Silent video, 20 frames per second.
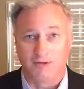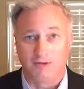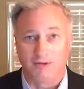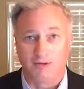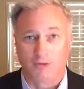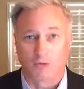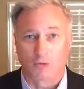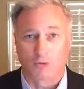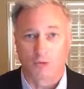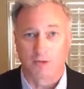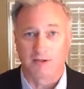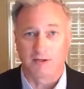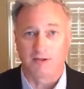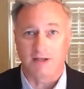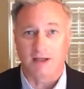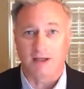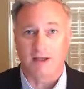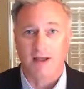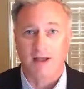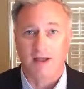
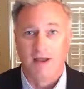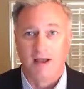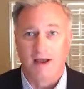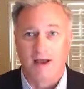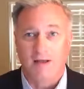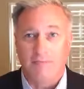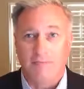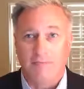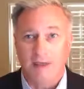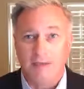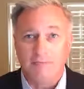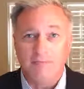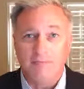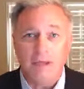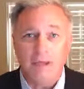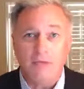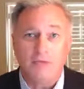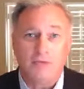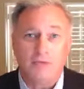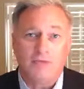quarantine, and
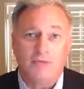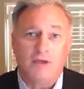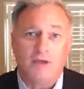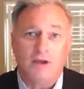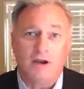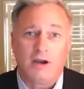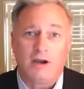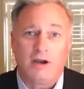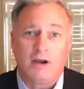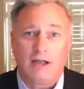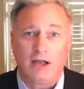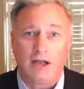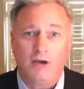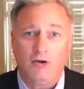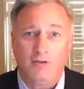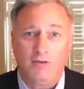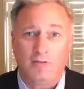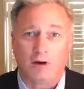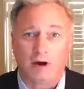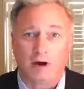meet with their
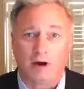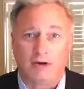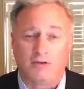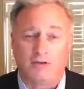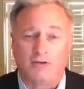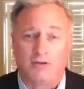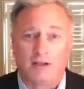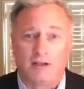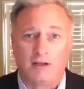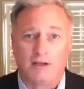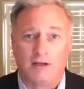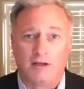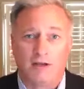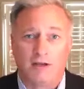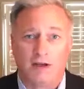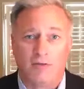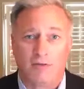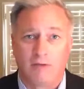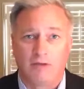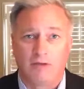counterparts in
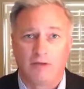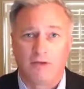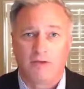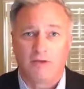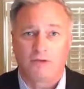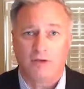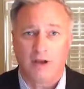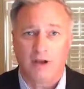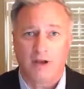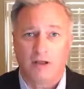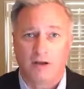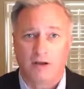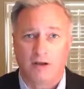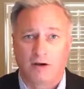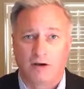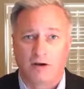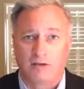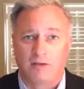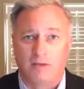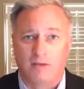governments and try to
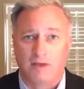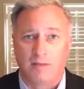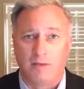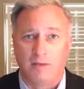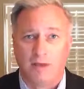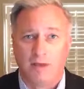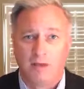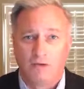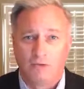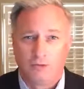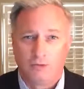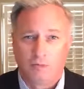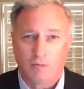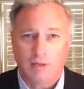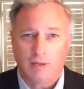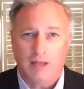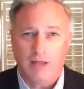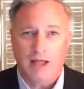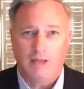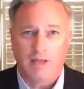encourage them to
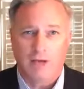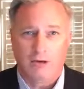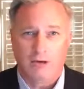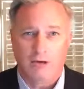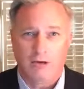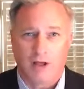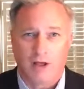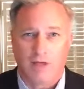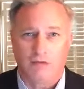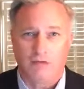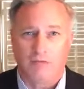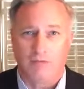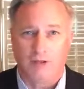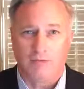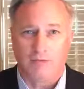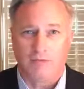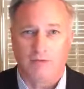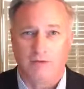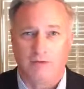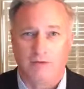apply their laws
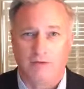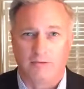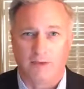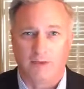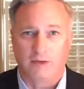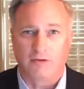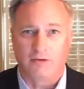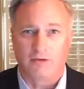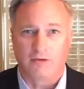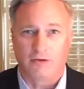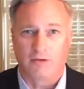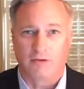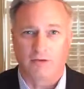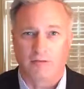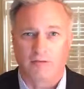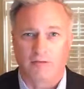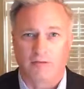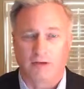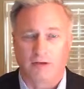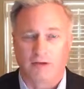faithfully to make sure
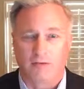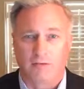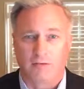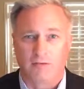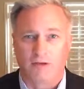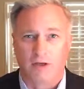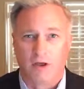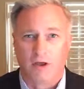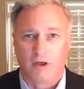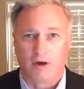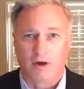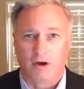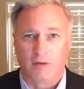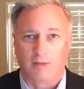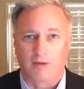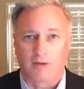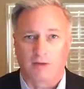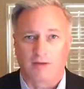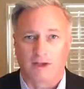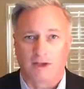that victims are
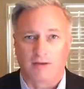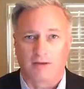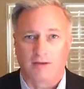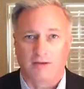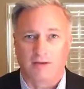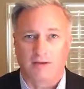protected.